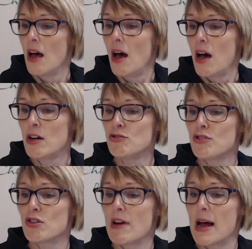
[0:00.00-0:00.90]

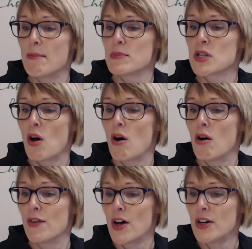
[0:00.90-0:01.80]
100 grams
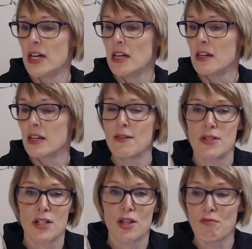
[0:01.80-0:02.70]
of honey gives
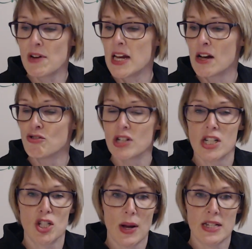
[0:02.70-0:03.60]
us
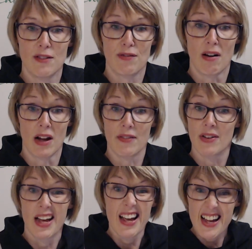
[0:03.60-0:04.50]
325.
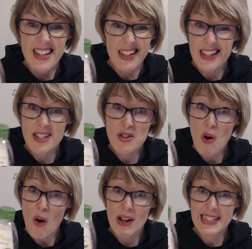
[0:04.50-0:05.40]
So there's
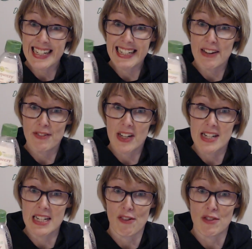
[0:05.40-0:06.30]
not a
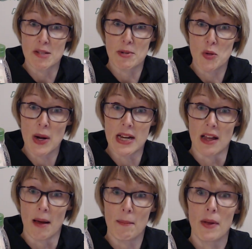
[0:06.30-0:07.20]
significant difference between
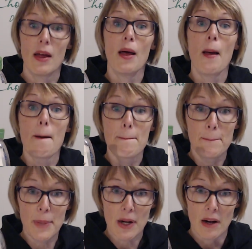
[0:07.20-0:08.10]
them,
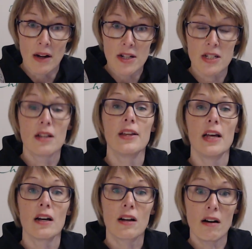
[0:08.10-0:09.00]
but
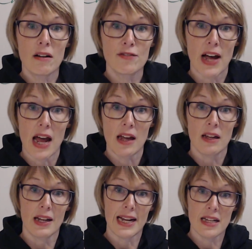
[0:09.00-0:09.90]
the
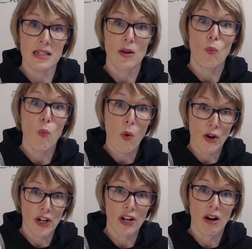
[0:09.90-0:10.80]
agave is
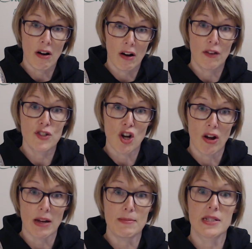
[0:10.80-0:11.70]
1.5
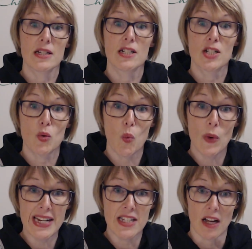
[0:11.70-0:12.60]
times
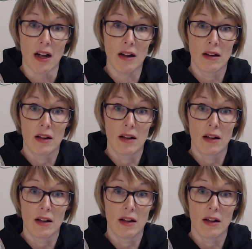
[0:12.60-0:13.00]
sweeter